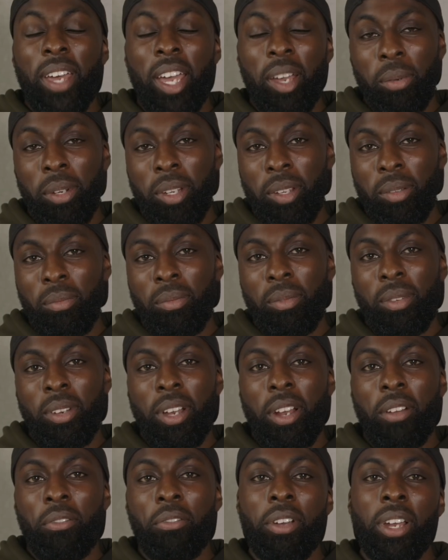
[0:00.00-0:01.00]
Ekpoudom,
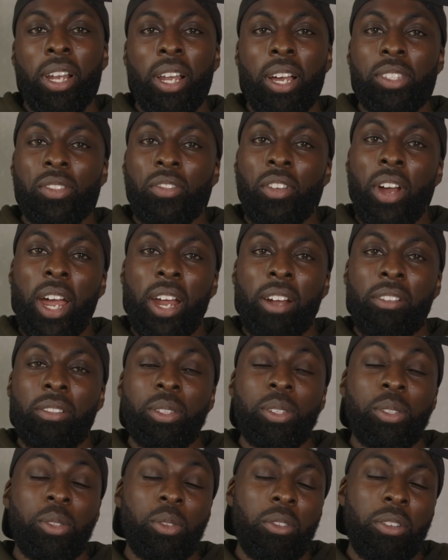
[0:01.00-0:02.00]
a freelance writer
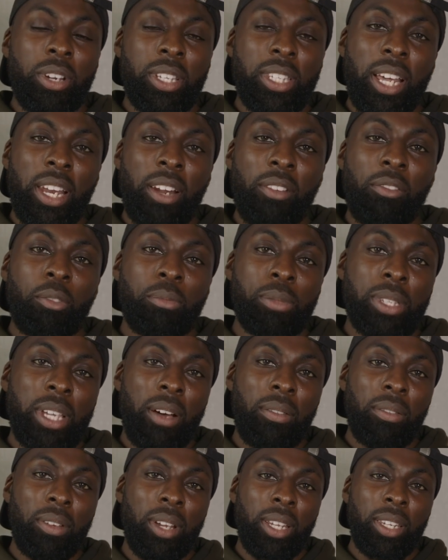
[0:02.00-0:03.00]
and storyteller from
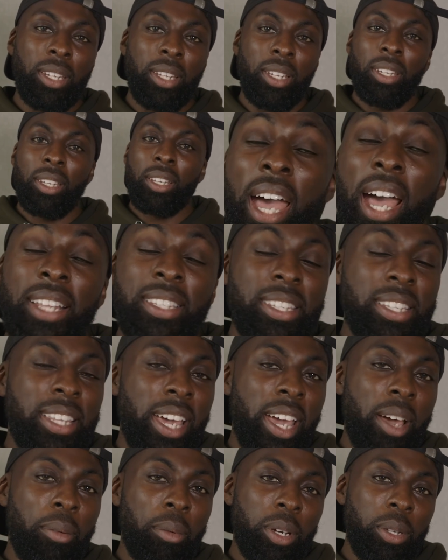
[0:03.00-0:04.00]
South London, and
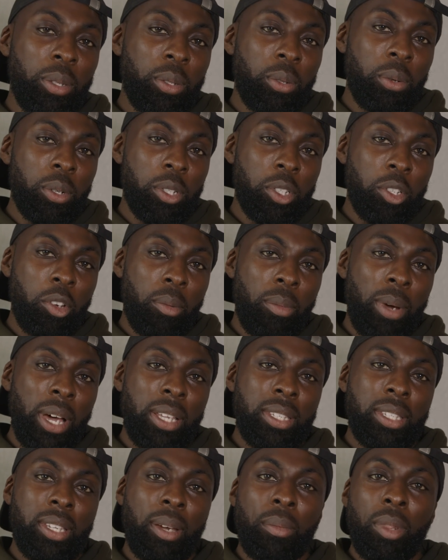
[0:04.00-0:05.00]
today I'm going to talk to you
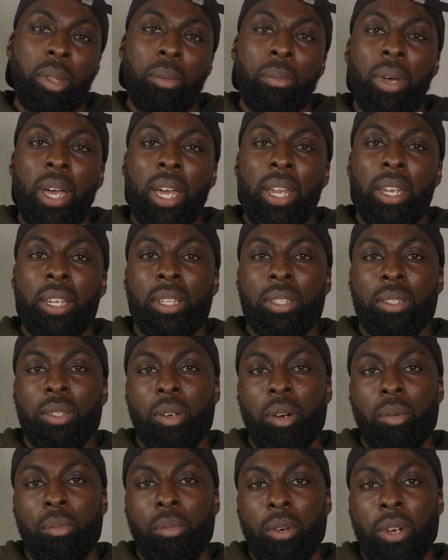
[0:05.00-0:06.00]
about some of the men in
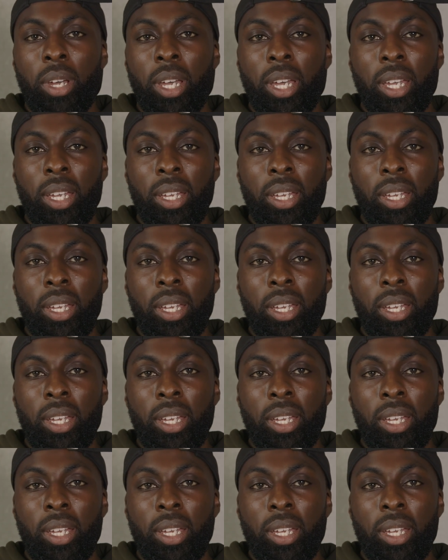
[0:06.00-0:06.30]
Top Boy.